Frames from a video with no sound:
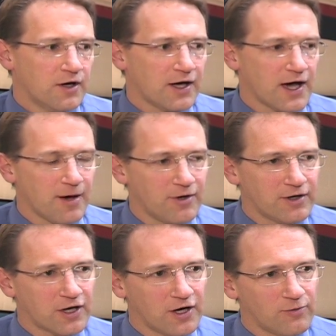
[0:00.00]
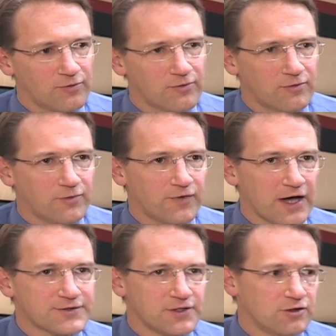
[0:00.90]
Yeah, I mean, you know, we've
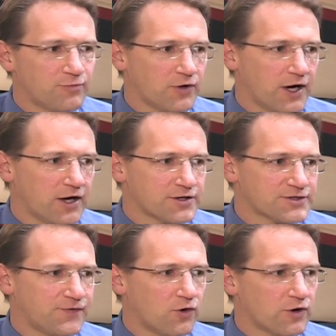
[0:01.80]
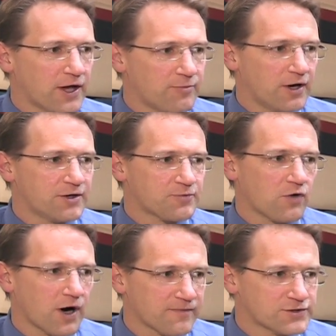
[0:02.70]
got 10 new players, four that have been in the
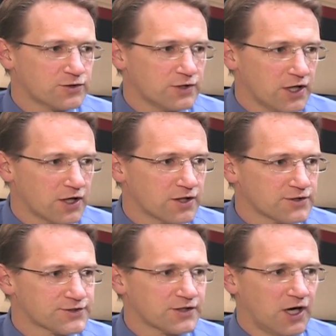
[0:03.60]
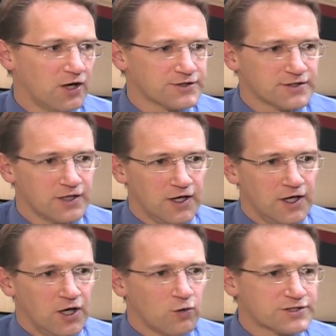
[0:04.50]
program for two years. You know, it's
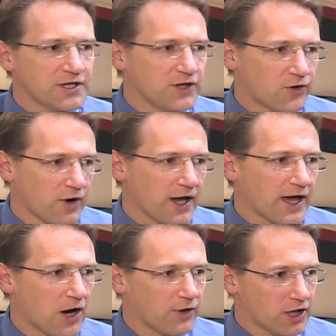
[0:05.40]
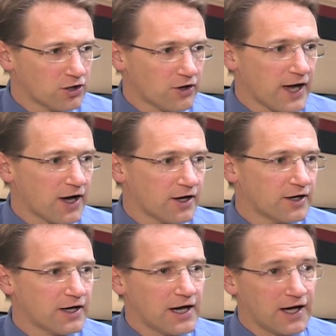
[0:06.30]
we're teething right now. We got to learn how
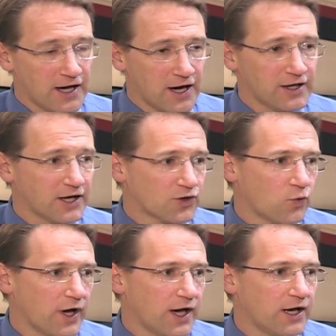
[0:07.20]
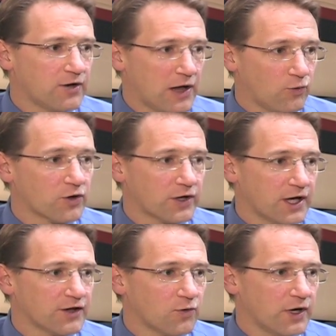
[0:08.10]
to how to get the win, and, and we were
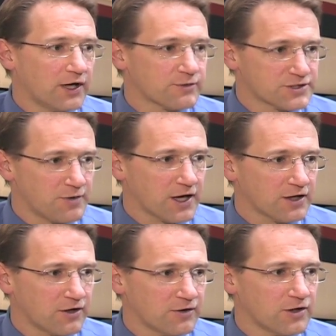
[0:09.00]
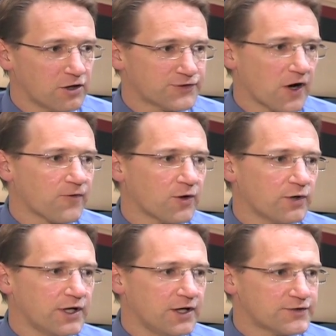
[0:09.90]
getting the win. We're just making it a little, little tougher than
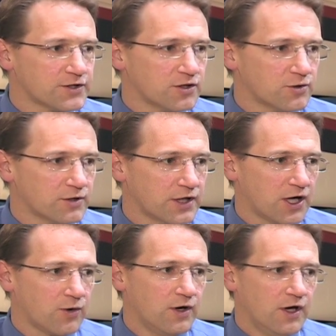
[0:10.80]
we need to, you know.